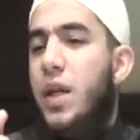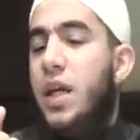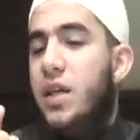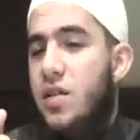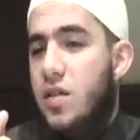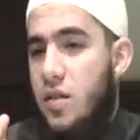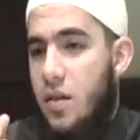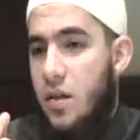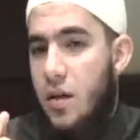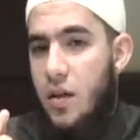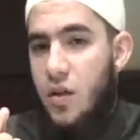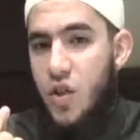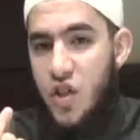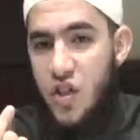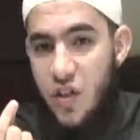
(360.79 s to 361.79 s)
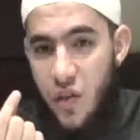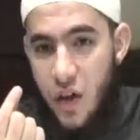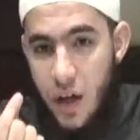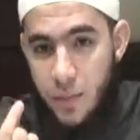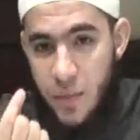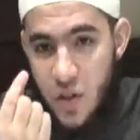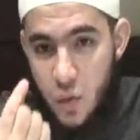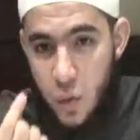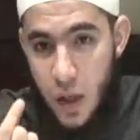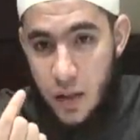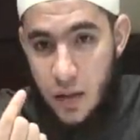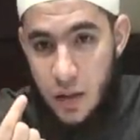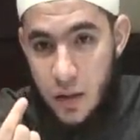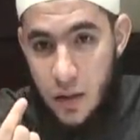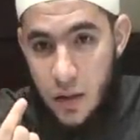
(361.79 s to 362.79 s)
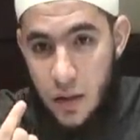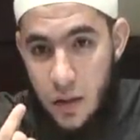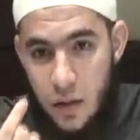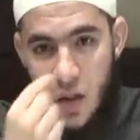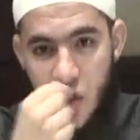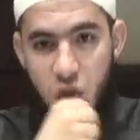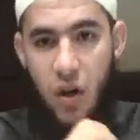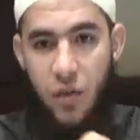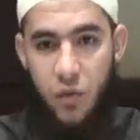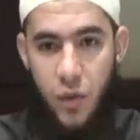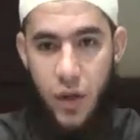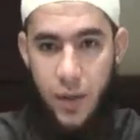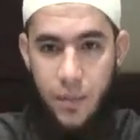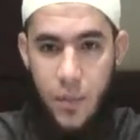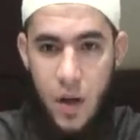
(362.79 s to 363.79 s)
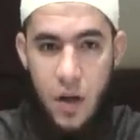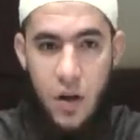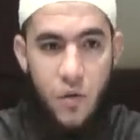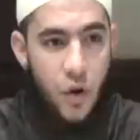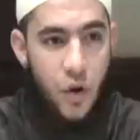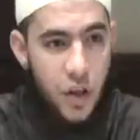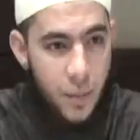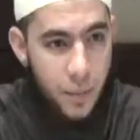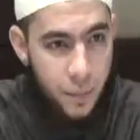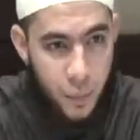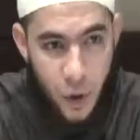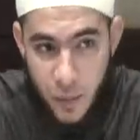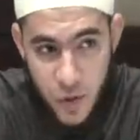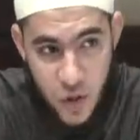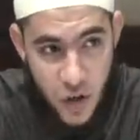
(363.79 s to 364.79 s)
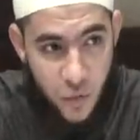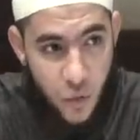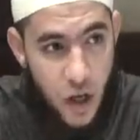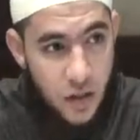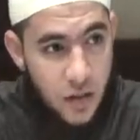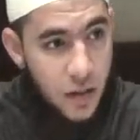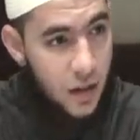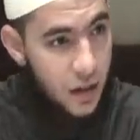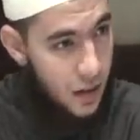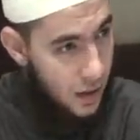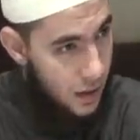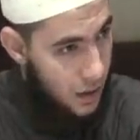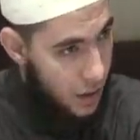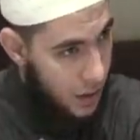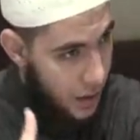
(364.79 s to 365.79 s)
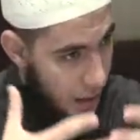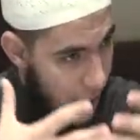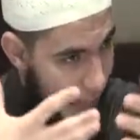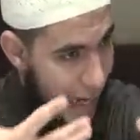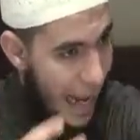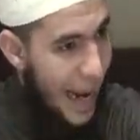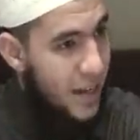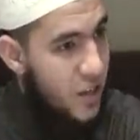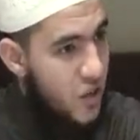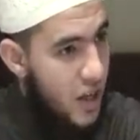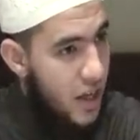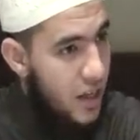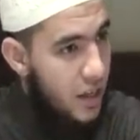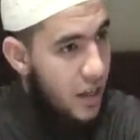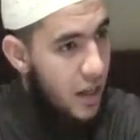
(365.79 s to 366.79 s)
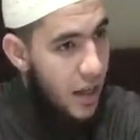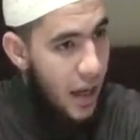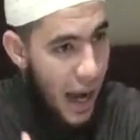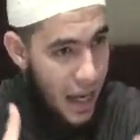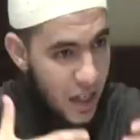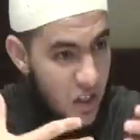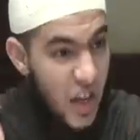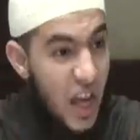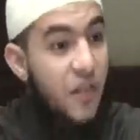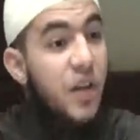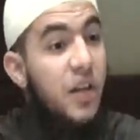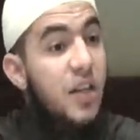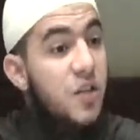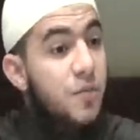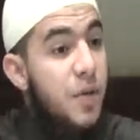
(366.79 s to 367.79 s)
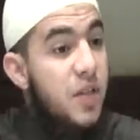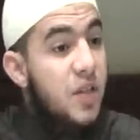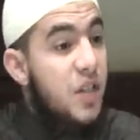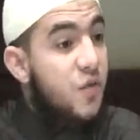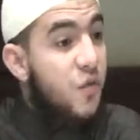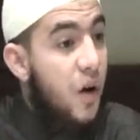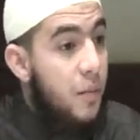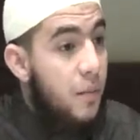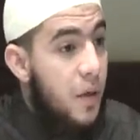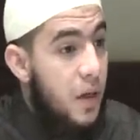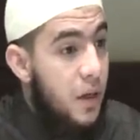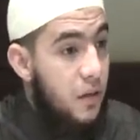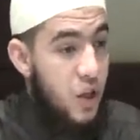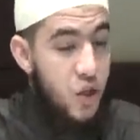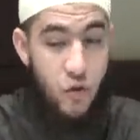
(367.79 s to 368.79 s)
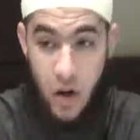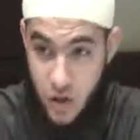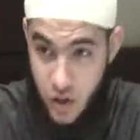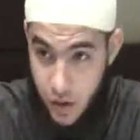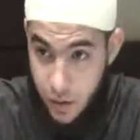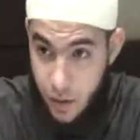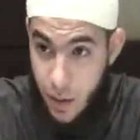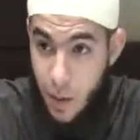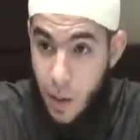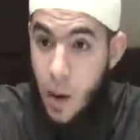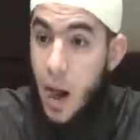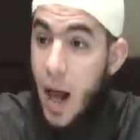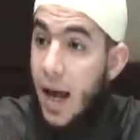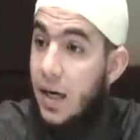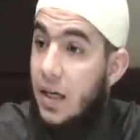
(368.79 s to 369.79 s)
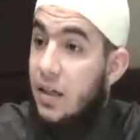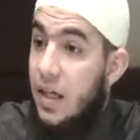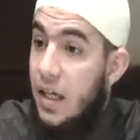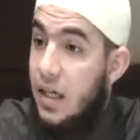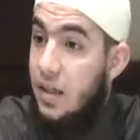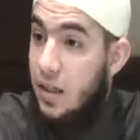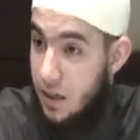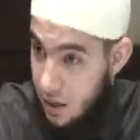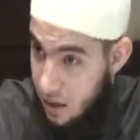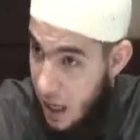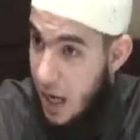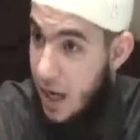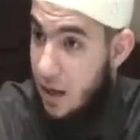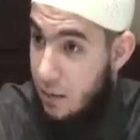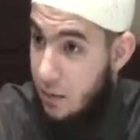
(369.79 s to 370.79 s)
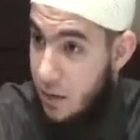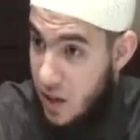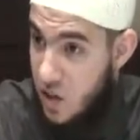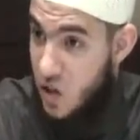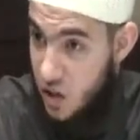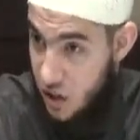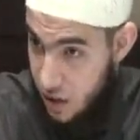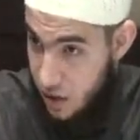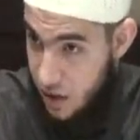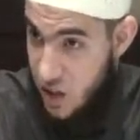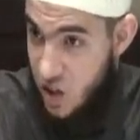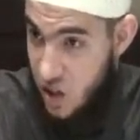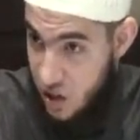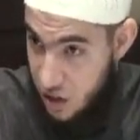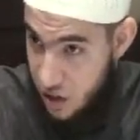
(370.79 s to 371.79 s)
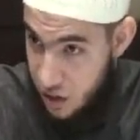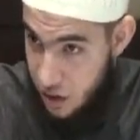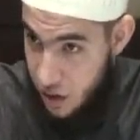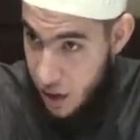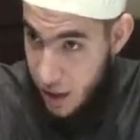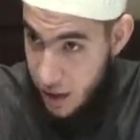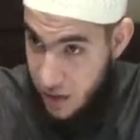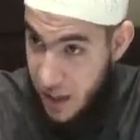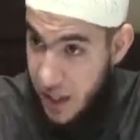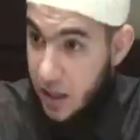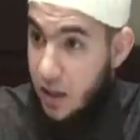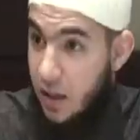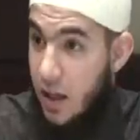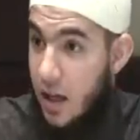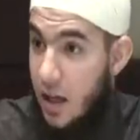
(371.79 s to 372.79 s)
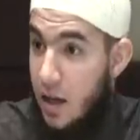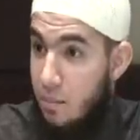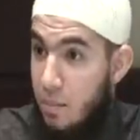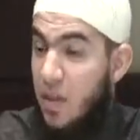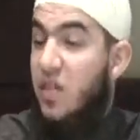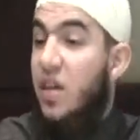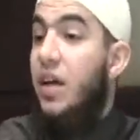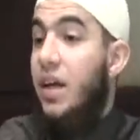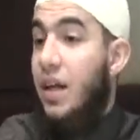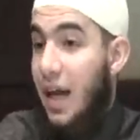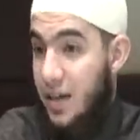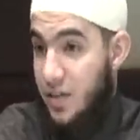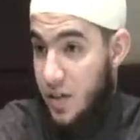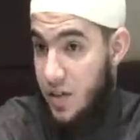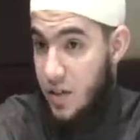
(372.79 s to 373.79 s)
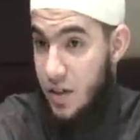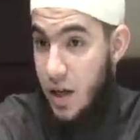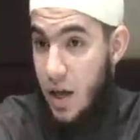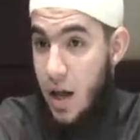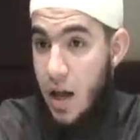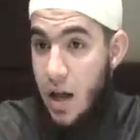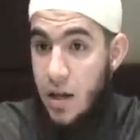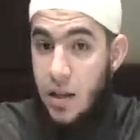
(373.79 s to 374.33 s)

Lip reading: Please, just develop this software. For the purpose of what? Enhancing and saving this business from destruction. And indeed, this deal materializes.